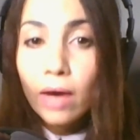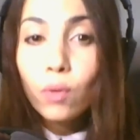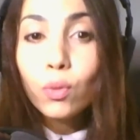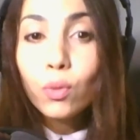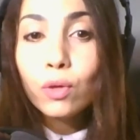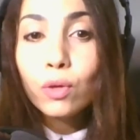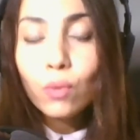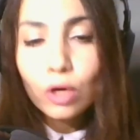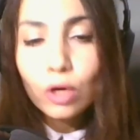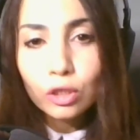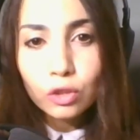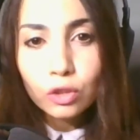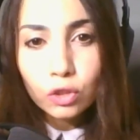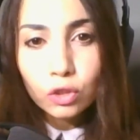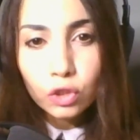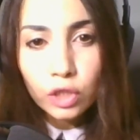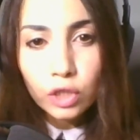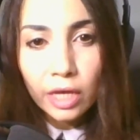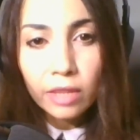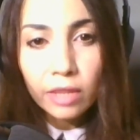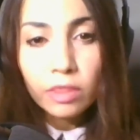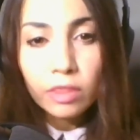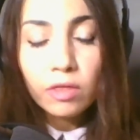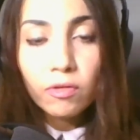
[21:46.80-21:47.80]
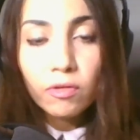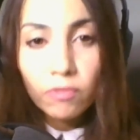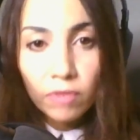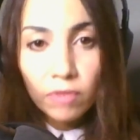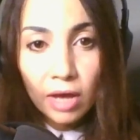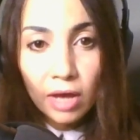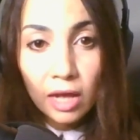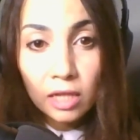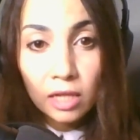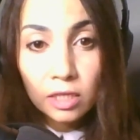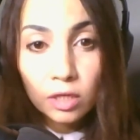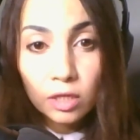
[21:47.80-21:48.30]
we want to send the
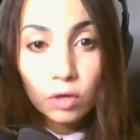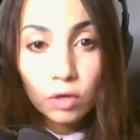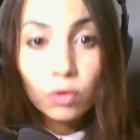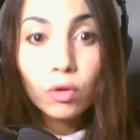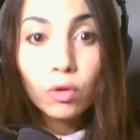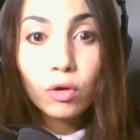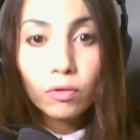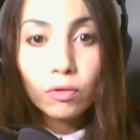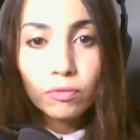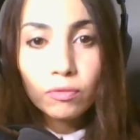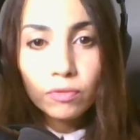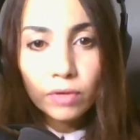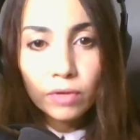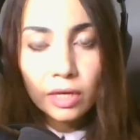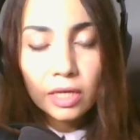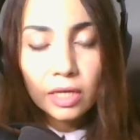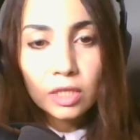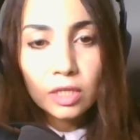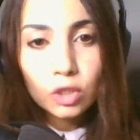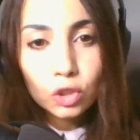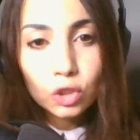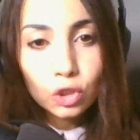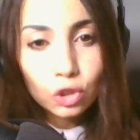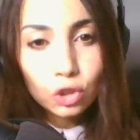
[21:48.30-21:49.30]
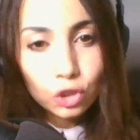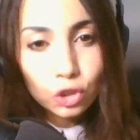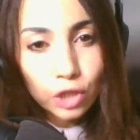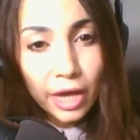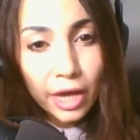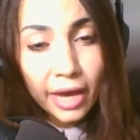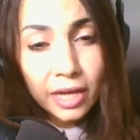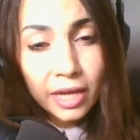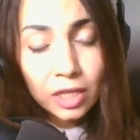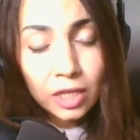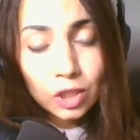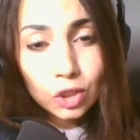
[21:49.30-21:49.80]
value of is
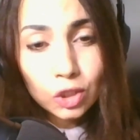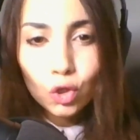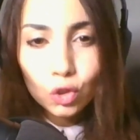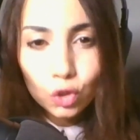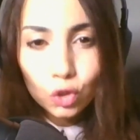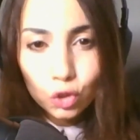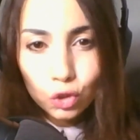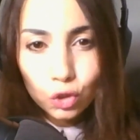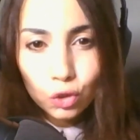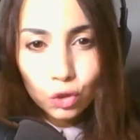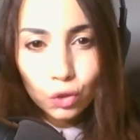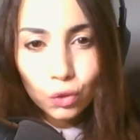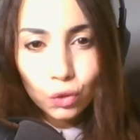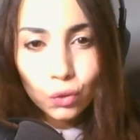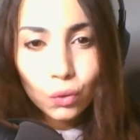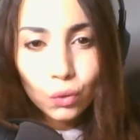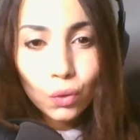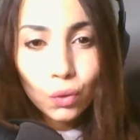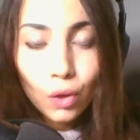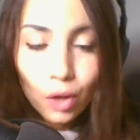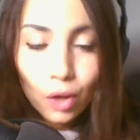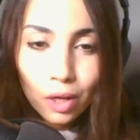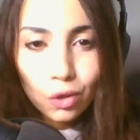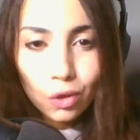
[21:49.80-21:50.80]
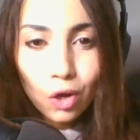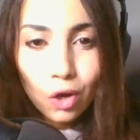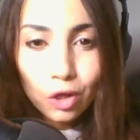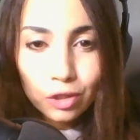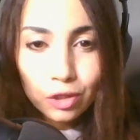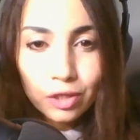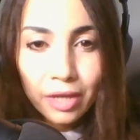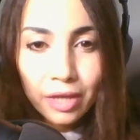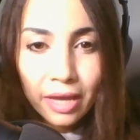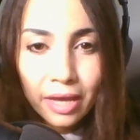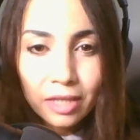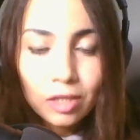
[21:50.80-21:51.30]
checked to
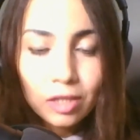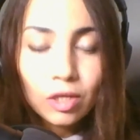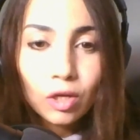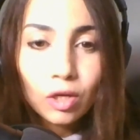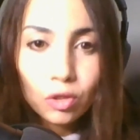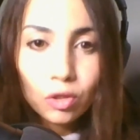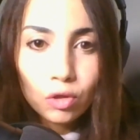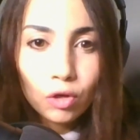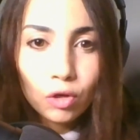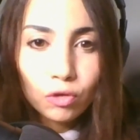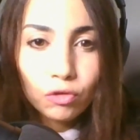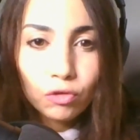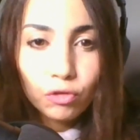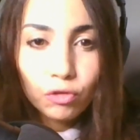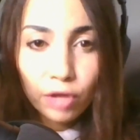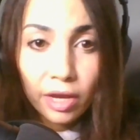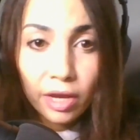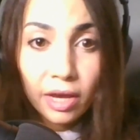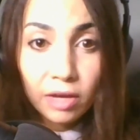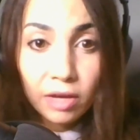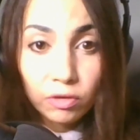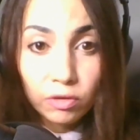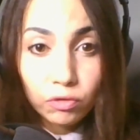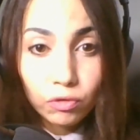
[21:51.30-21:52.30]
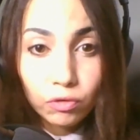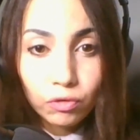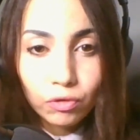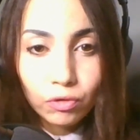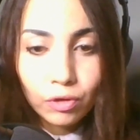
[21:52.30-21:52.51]
content.js.